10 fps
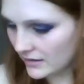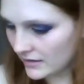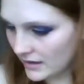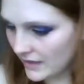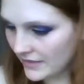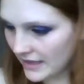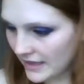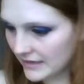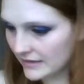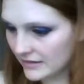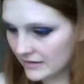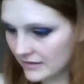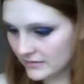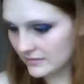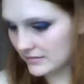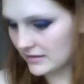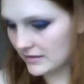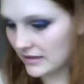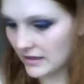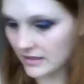then
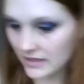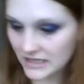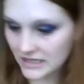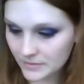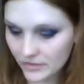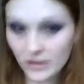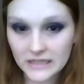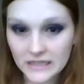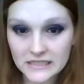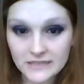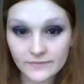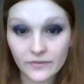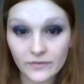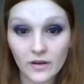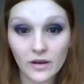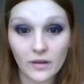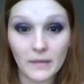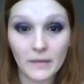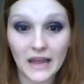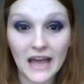last but not least for
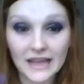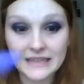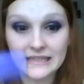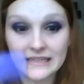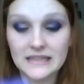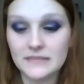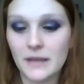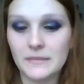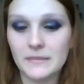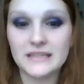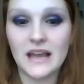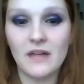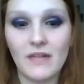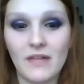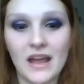my eyes is my mascara,